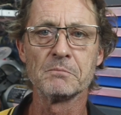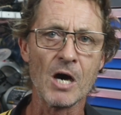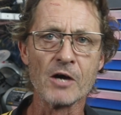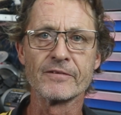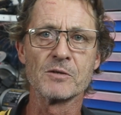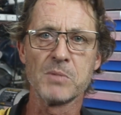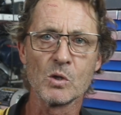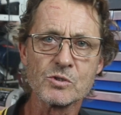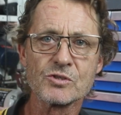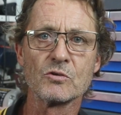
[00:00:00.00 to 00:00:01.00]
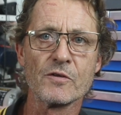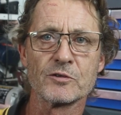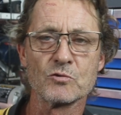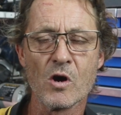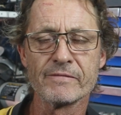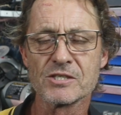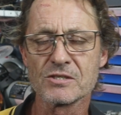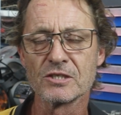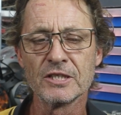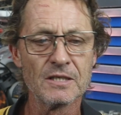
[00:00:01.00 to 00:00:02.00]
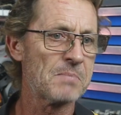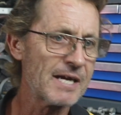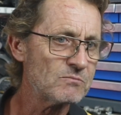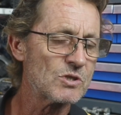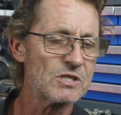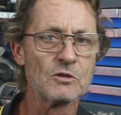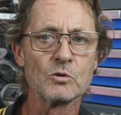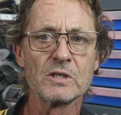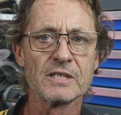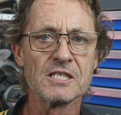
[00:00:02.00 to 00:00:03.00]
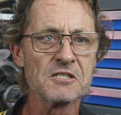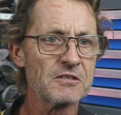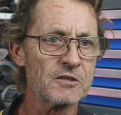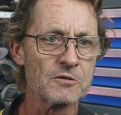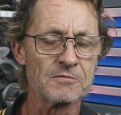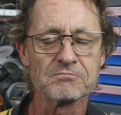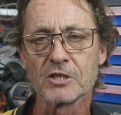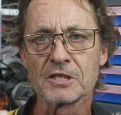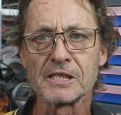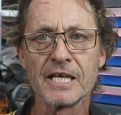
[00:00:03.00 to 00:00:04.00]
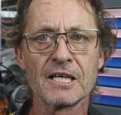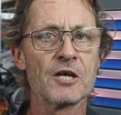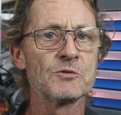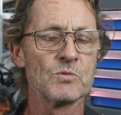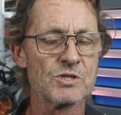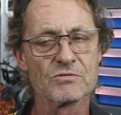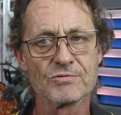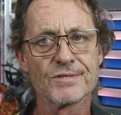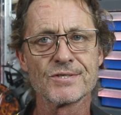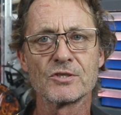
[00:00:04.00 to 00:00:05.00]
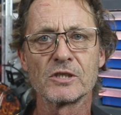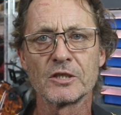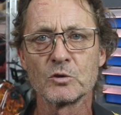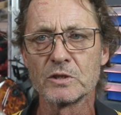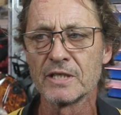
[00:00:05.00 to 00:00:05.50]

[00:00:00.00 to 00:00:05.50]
over the bolster on the driver's seat. Paint was in good condition. The clear coat was still in good